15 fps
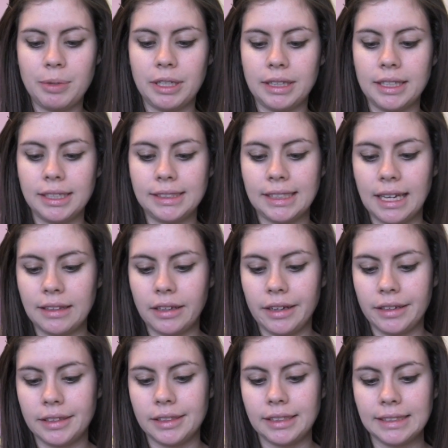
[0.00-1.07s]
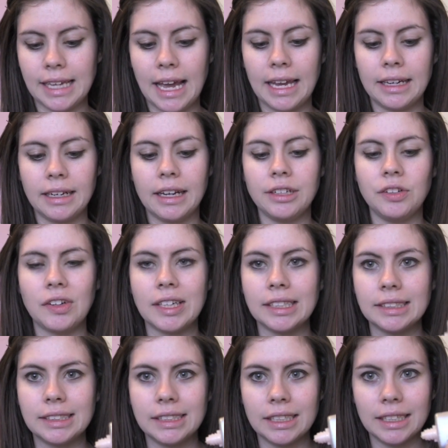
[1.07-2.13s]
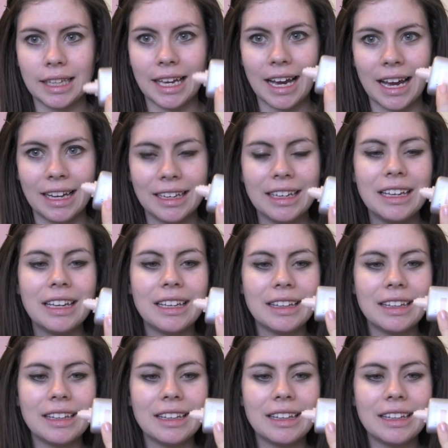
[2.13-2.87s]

to put this on the other side, and you can see that